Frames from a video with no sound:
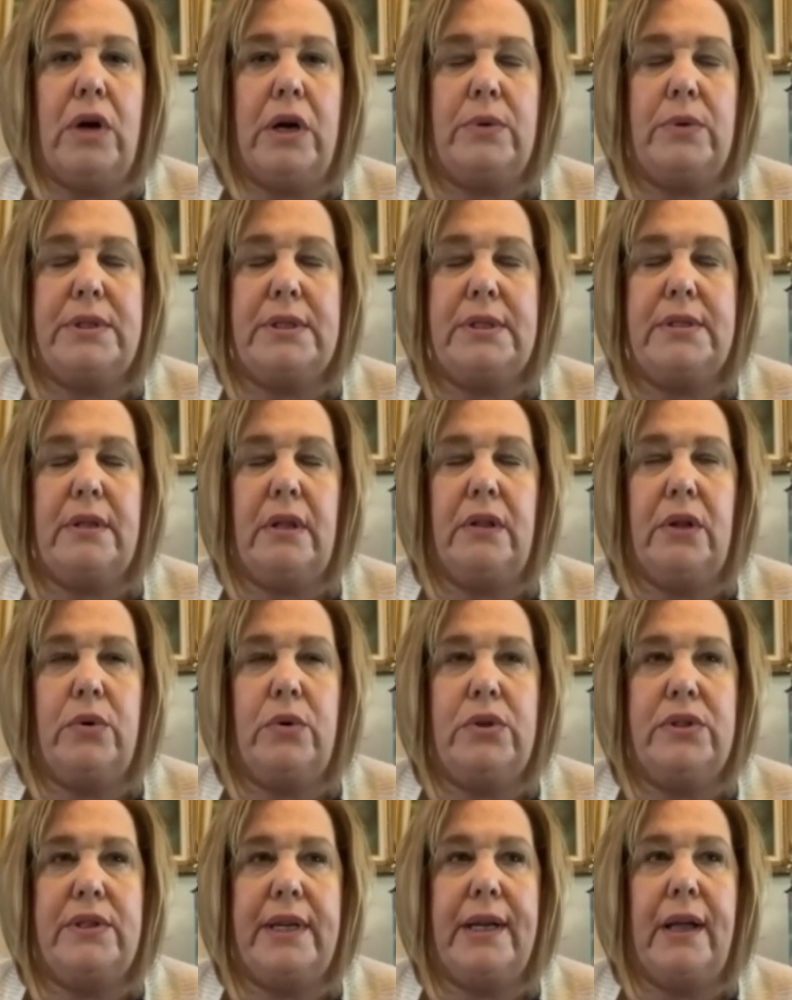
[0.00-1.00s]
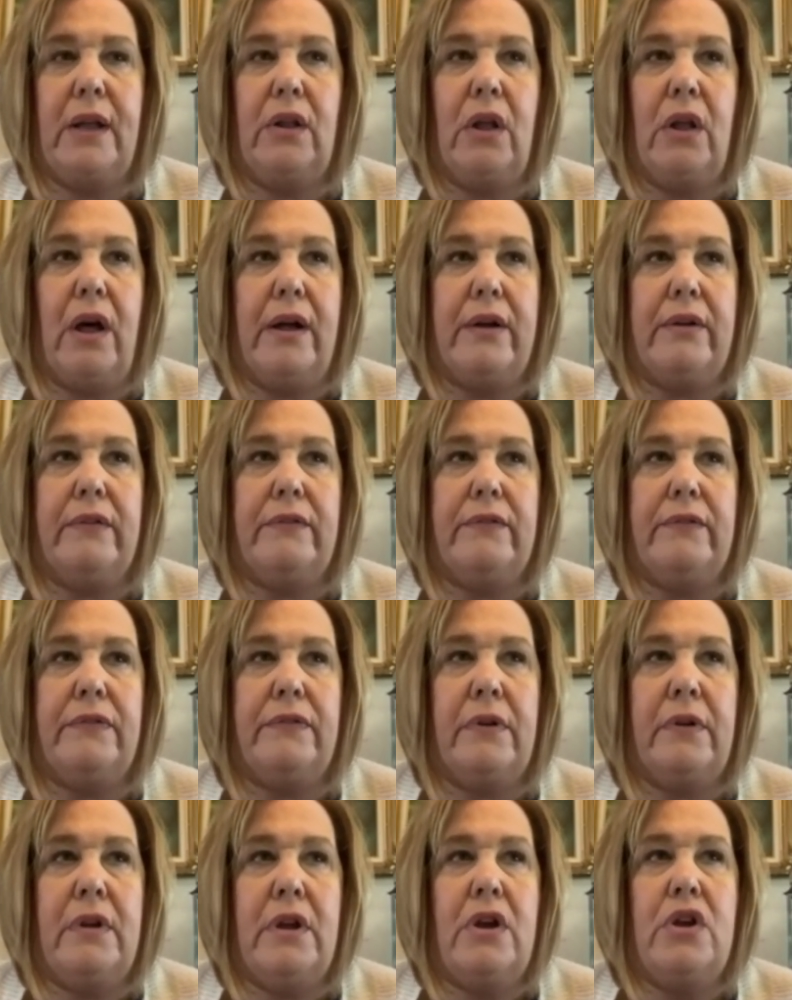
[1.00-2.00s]
I was losing a lot of
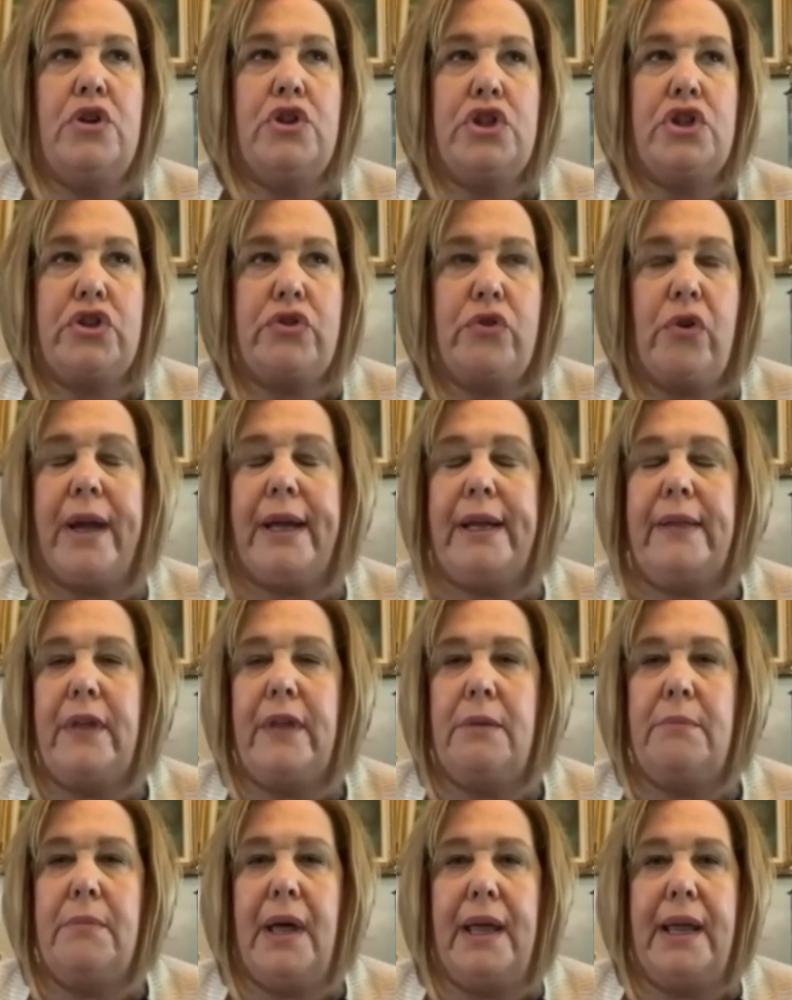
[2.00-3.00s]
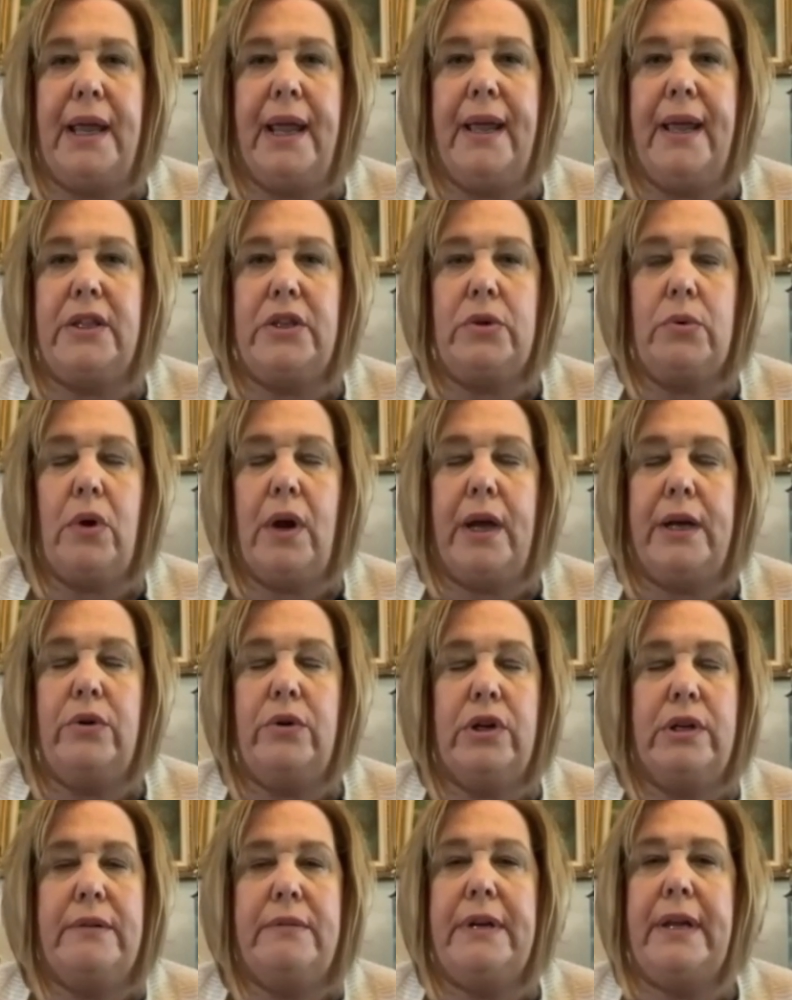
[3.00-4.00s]
strength in my hands where I
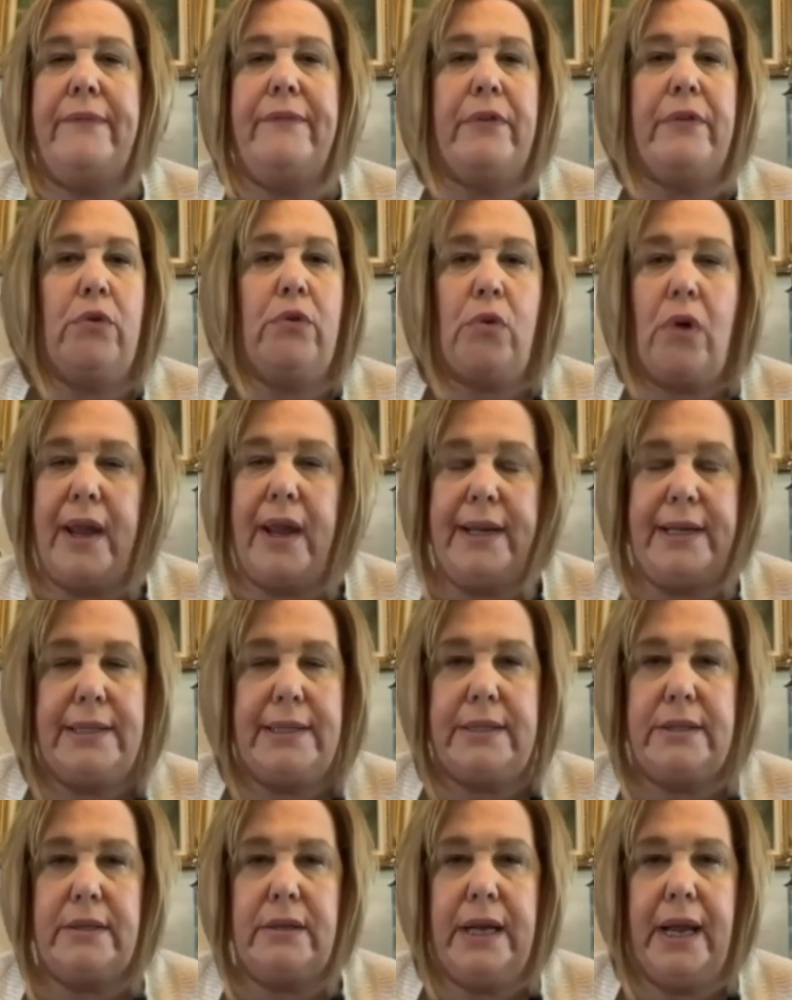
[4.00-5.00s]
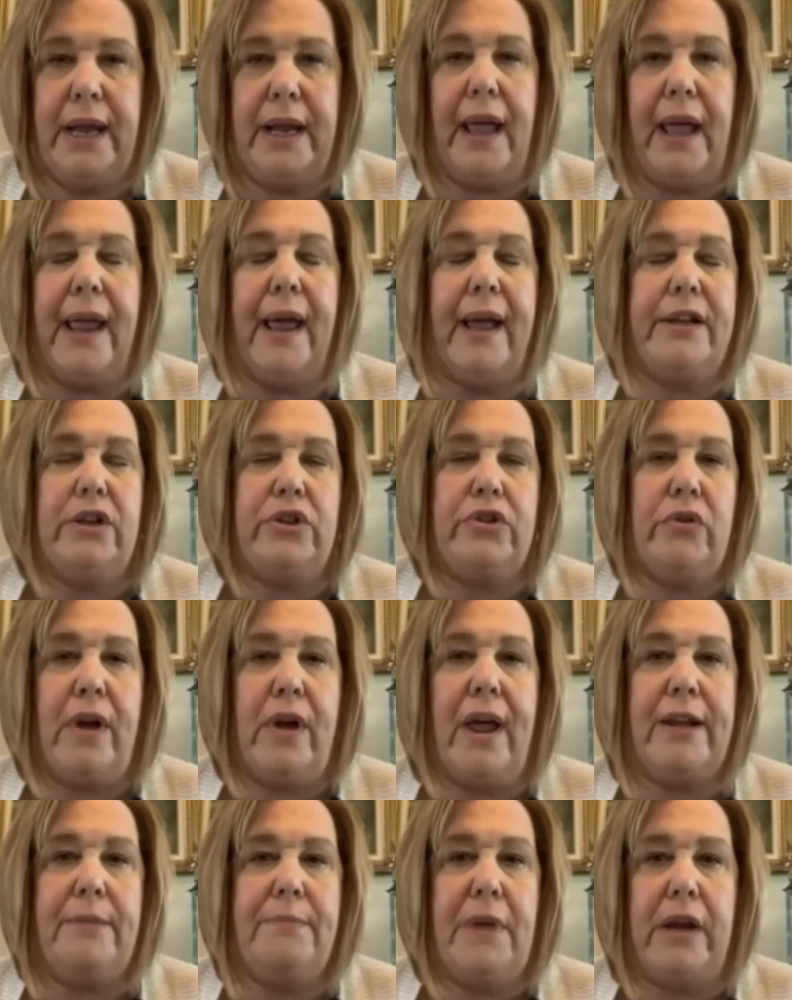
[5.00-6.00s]
couldn't even write, and I had to
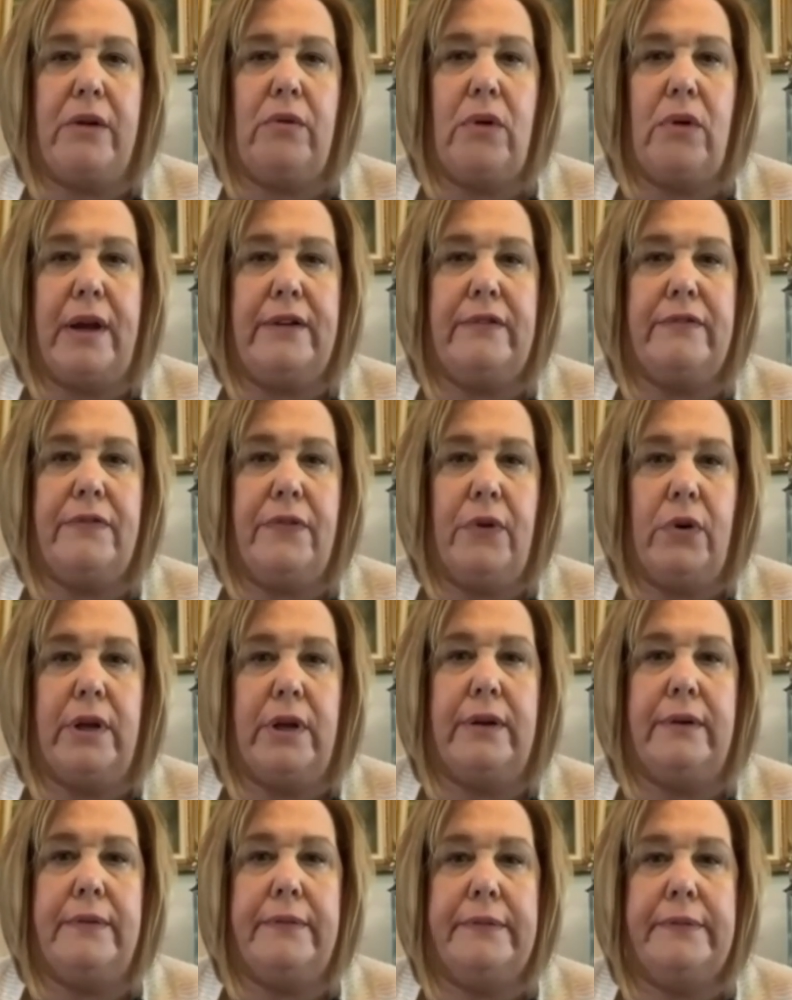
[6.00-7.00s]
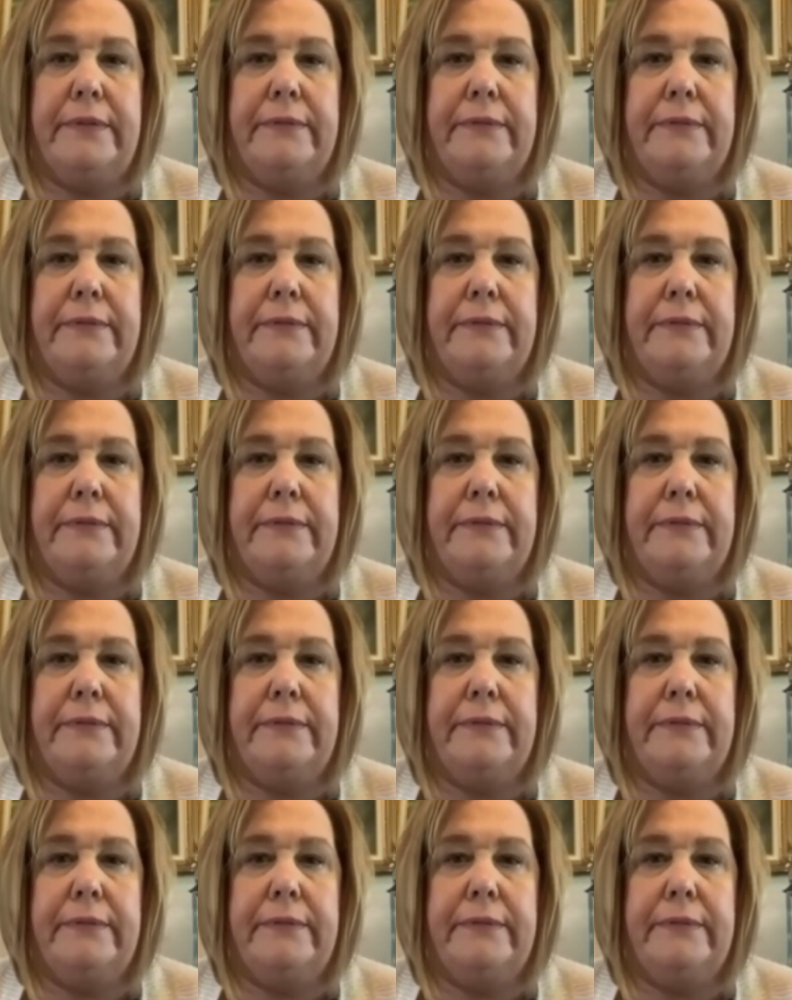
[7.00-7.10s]
drag my right foot.